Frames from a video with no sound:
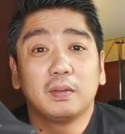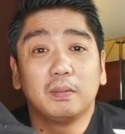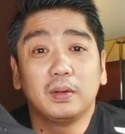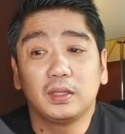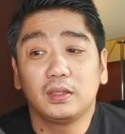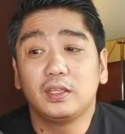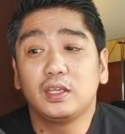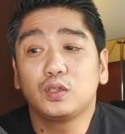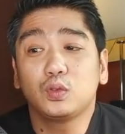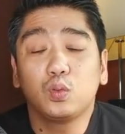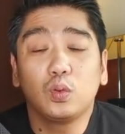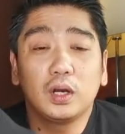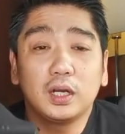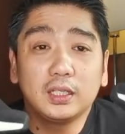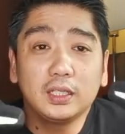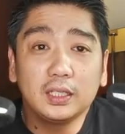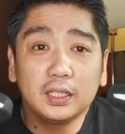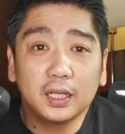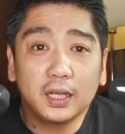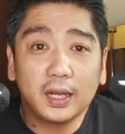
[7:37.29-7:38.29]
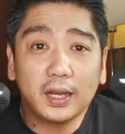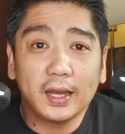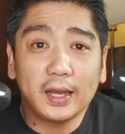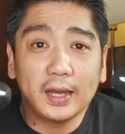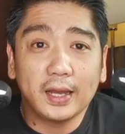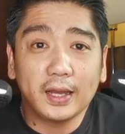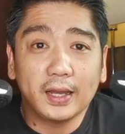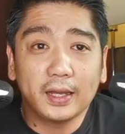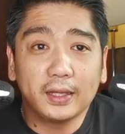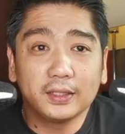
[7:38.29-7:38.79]
But this one,
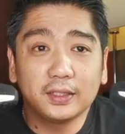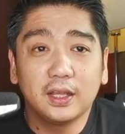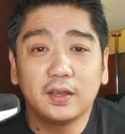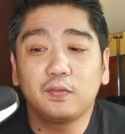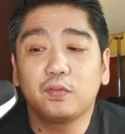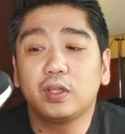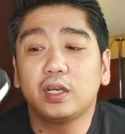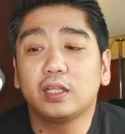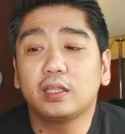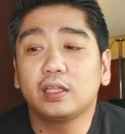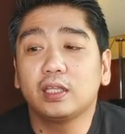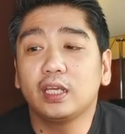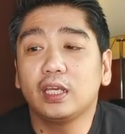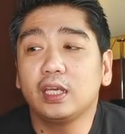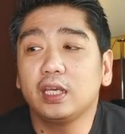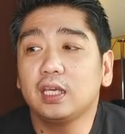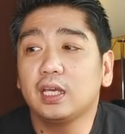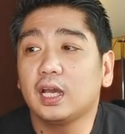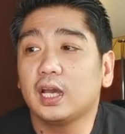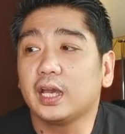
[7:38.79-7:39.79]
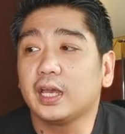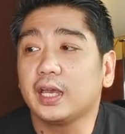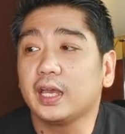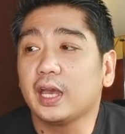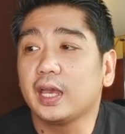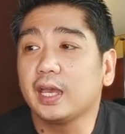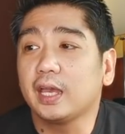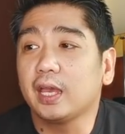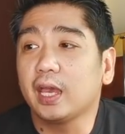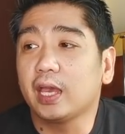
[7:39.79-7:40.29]
definitely I,
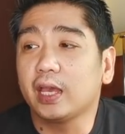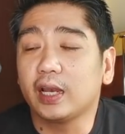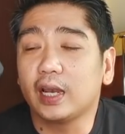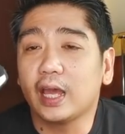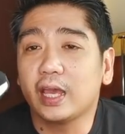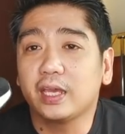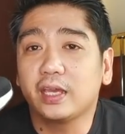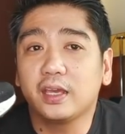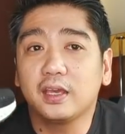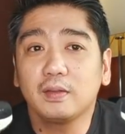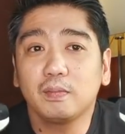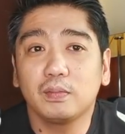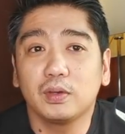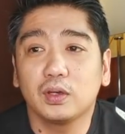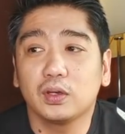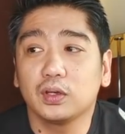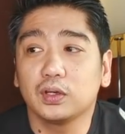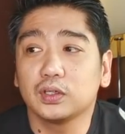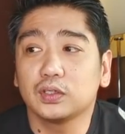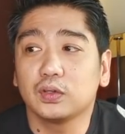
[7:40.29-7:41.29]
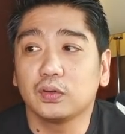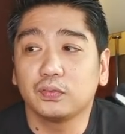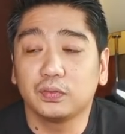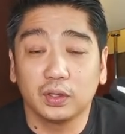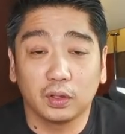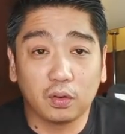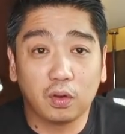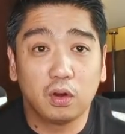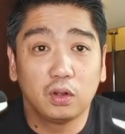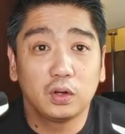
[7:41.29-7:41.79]
I, I like it because of
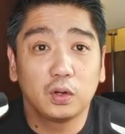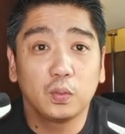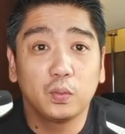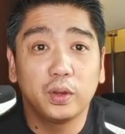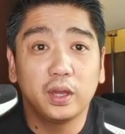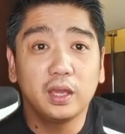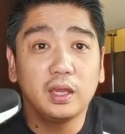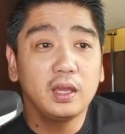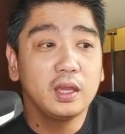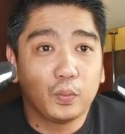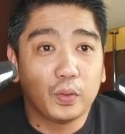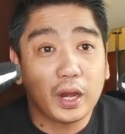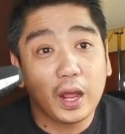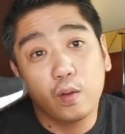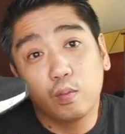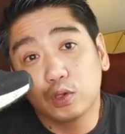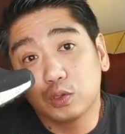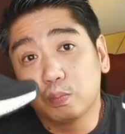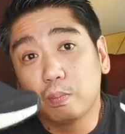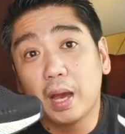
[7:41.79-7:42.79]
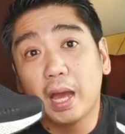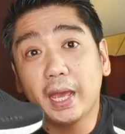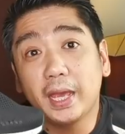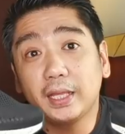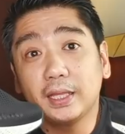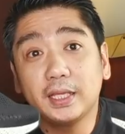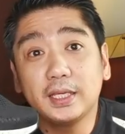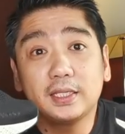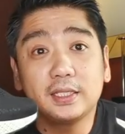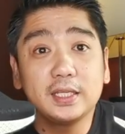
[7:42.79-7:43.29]
the colorway when i was
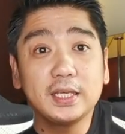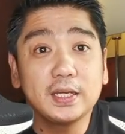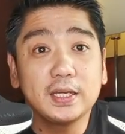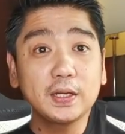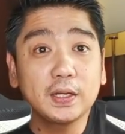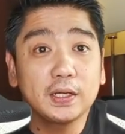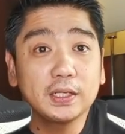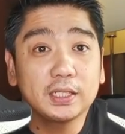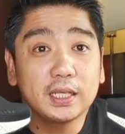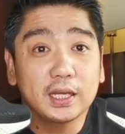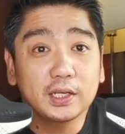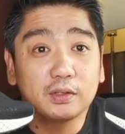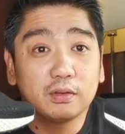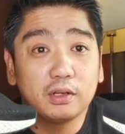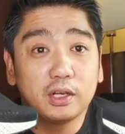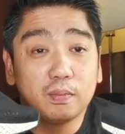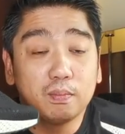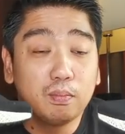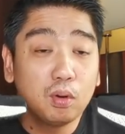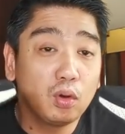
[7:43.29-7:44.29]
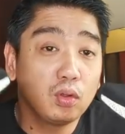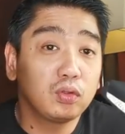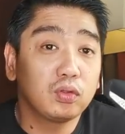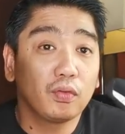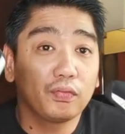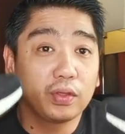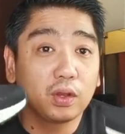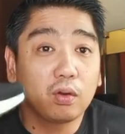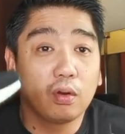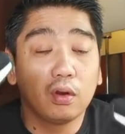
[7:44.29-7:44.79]
buying these sneakers actually both
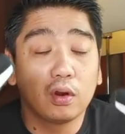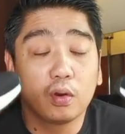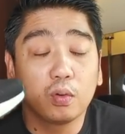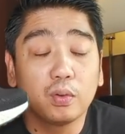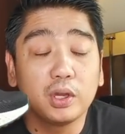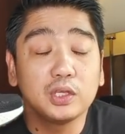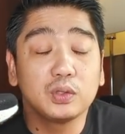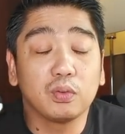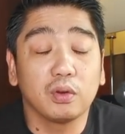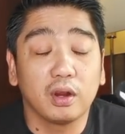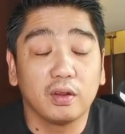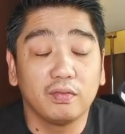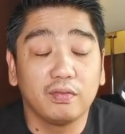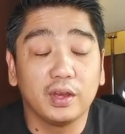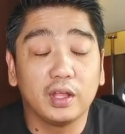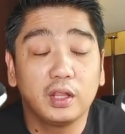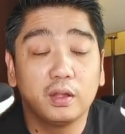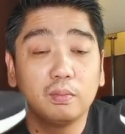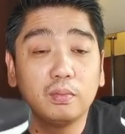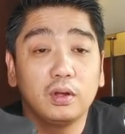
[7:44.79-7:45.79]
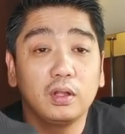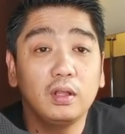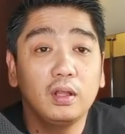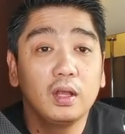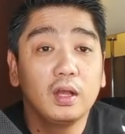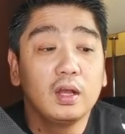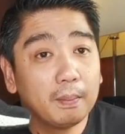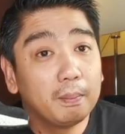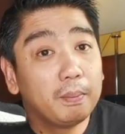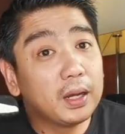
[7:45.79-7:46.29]
of the colorways were available
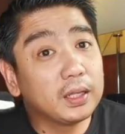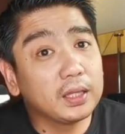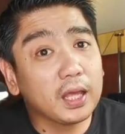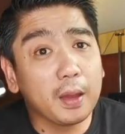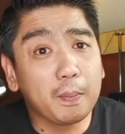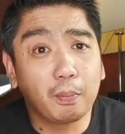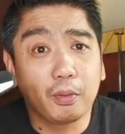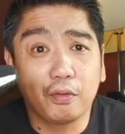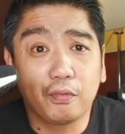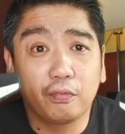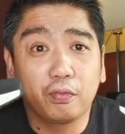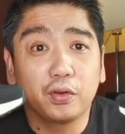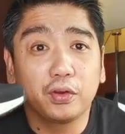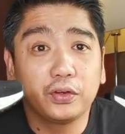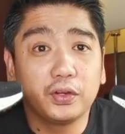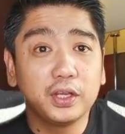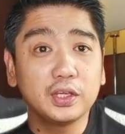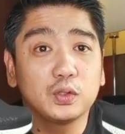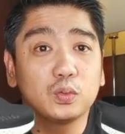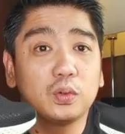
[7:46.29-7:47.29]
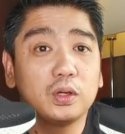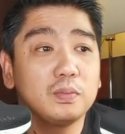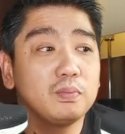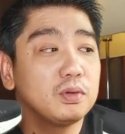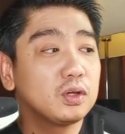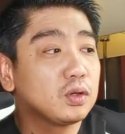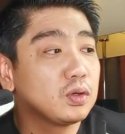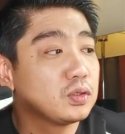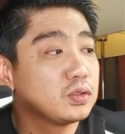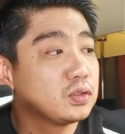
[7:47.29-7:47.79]
but i prefer this one
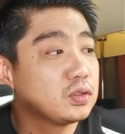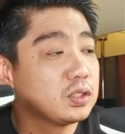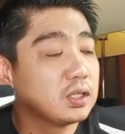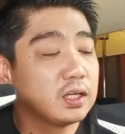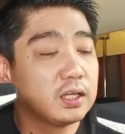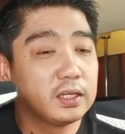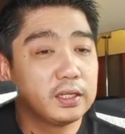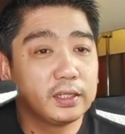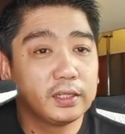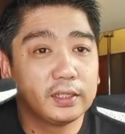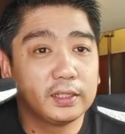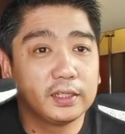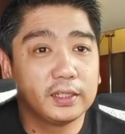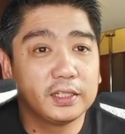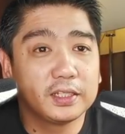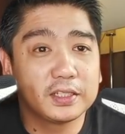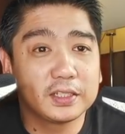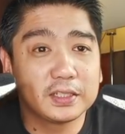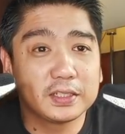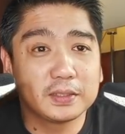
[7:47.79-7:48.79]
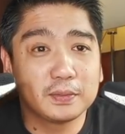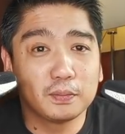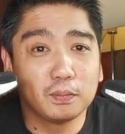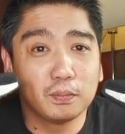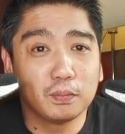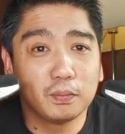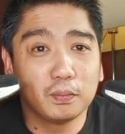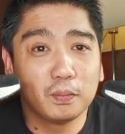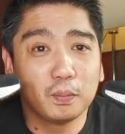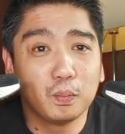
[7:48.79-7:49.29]
because uh, it's
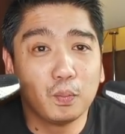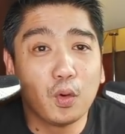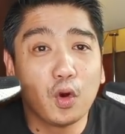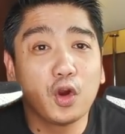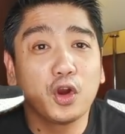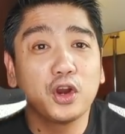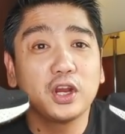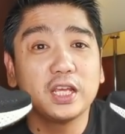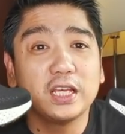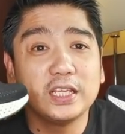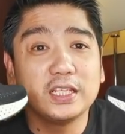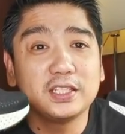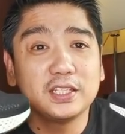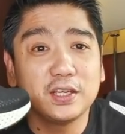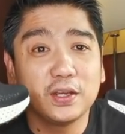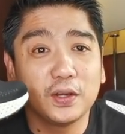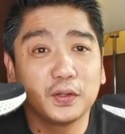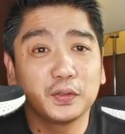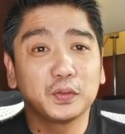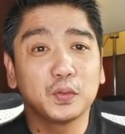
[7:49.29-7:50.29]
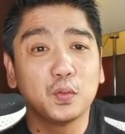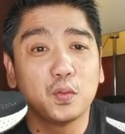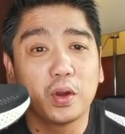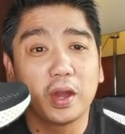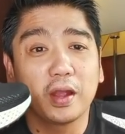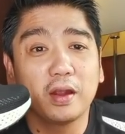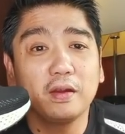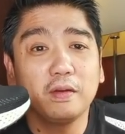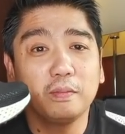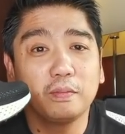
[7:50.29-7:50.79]
more easier to
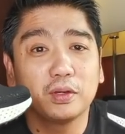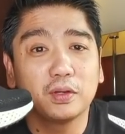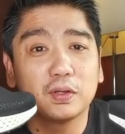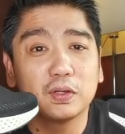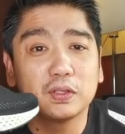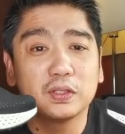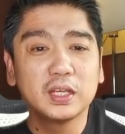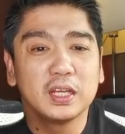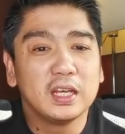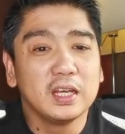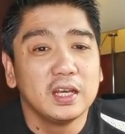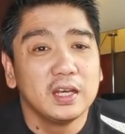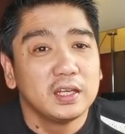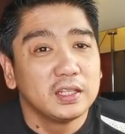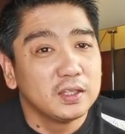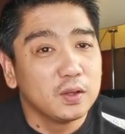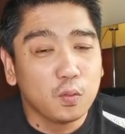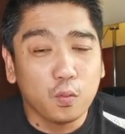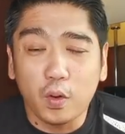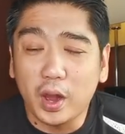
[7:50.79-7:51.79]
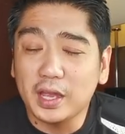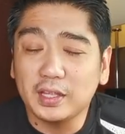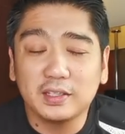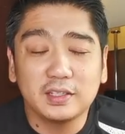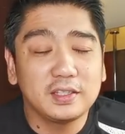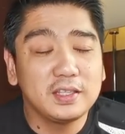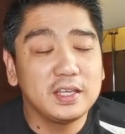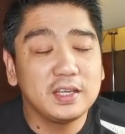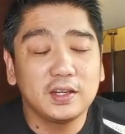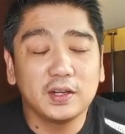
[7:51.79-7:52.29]
wear because the white
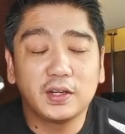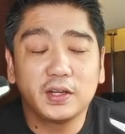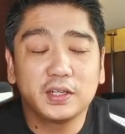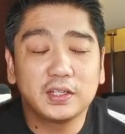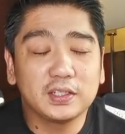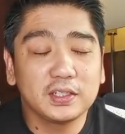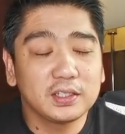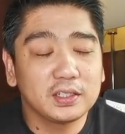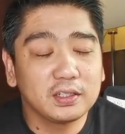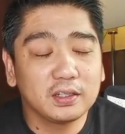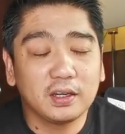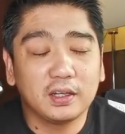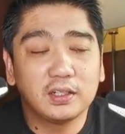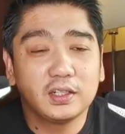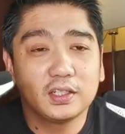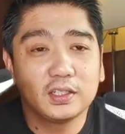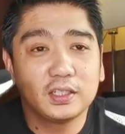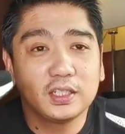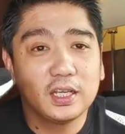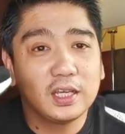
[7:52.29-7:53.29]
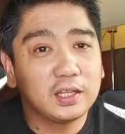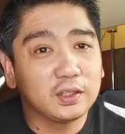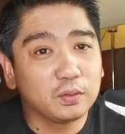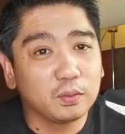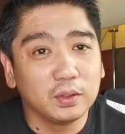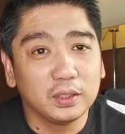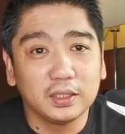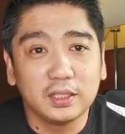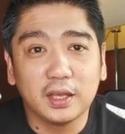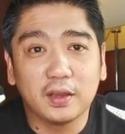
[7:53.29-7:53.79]
sneakers honestly it
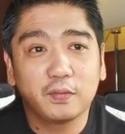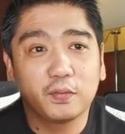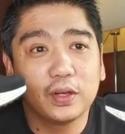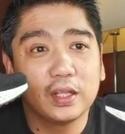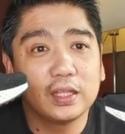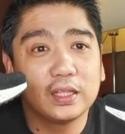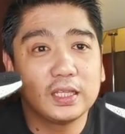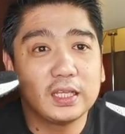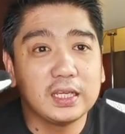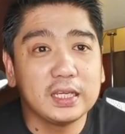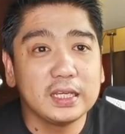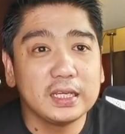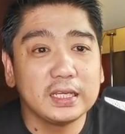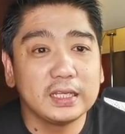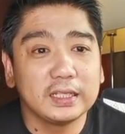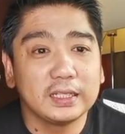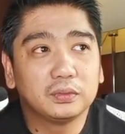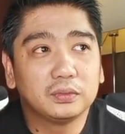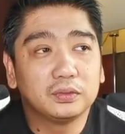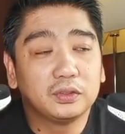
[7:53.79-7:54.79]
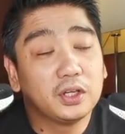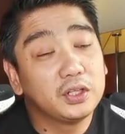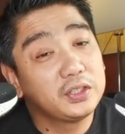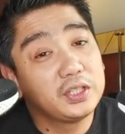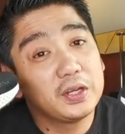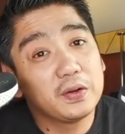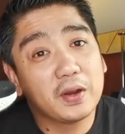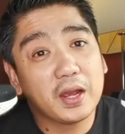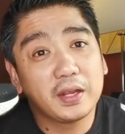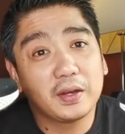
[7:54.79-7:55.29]
will definitely
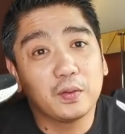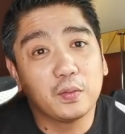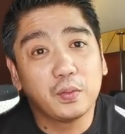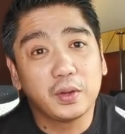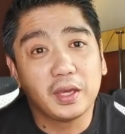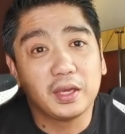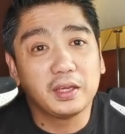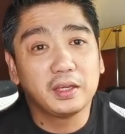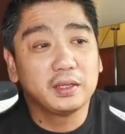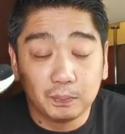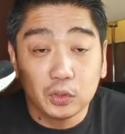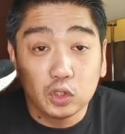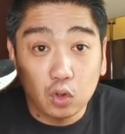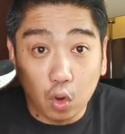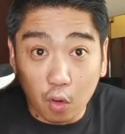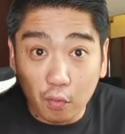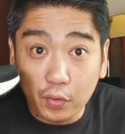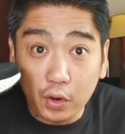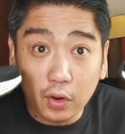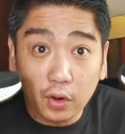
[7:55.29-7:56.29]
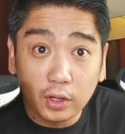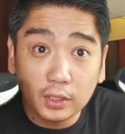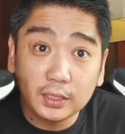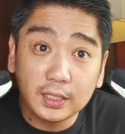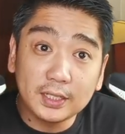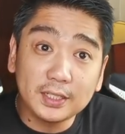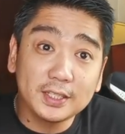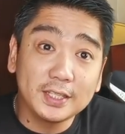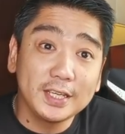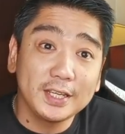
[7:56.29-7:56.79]
dirty right away. So overall,
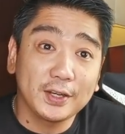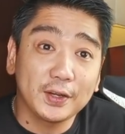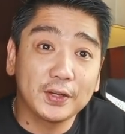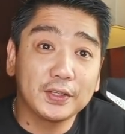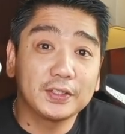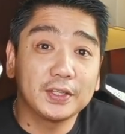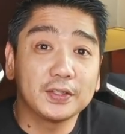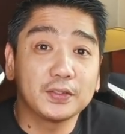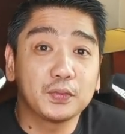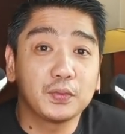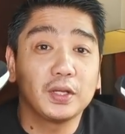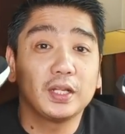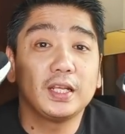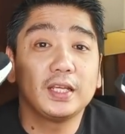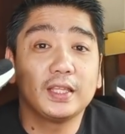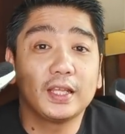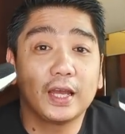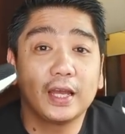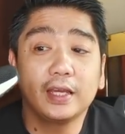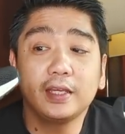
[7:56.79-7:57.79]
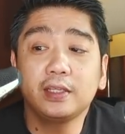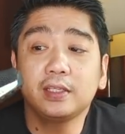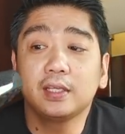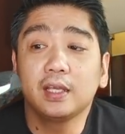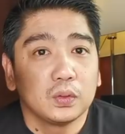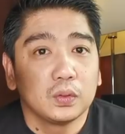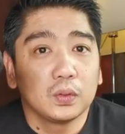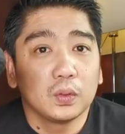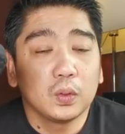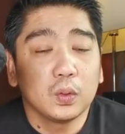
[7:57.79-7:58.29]
this sneakers is really nice.
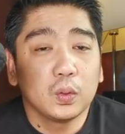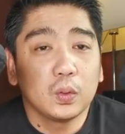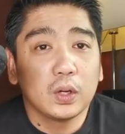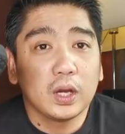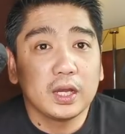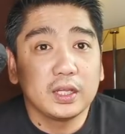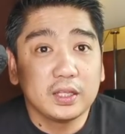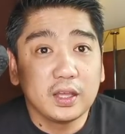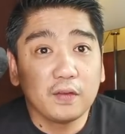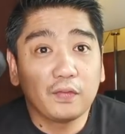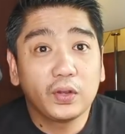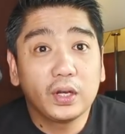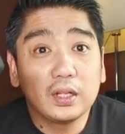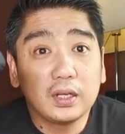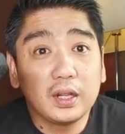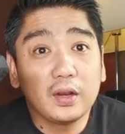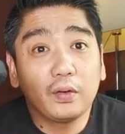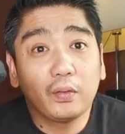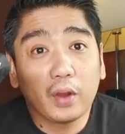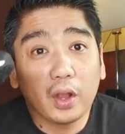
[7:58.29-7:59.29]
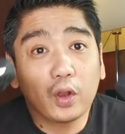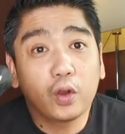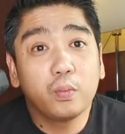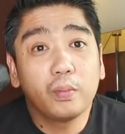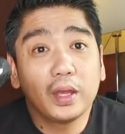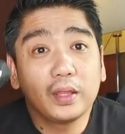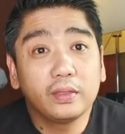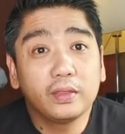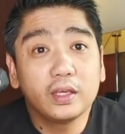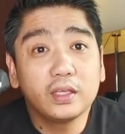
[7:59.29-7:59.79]
So I definitely
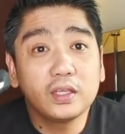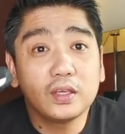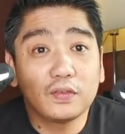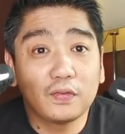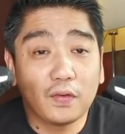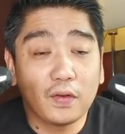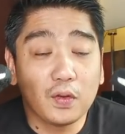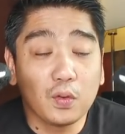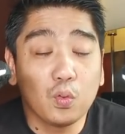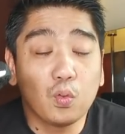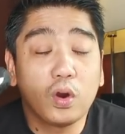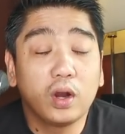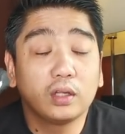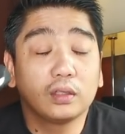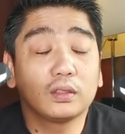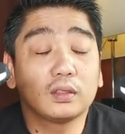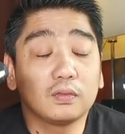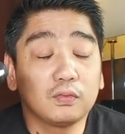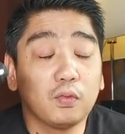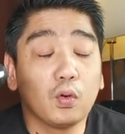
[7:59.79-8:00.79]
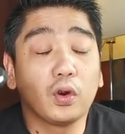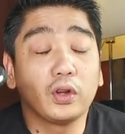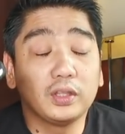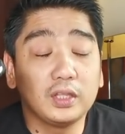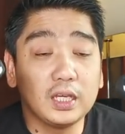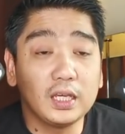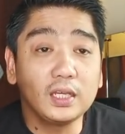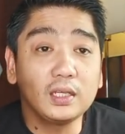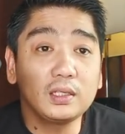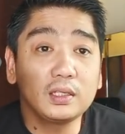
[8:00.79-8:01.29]
recommend this if you want
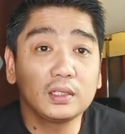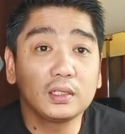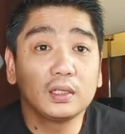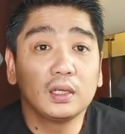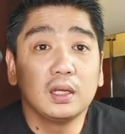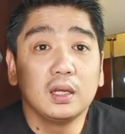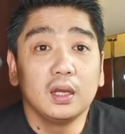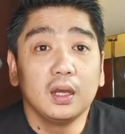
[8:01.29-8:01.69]
4Ds.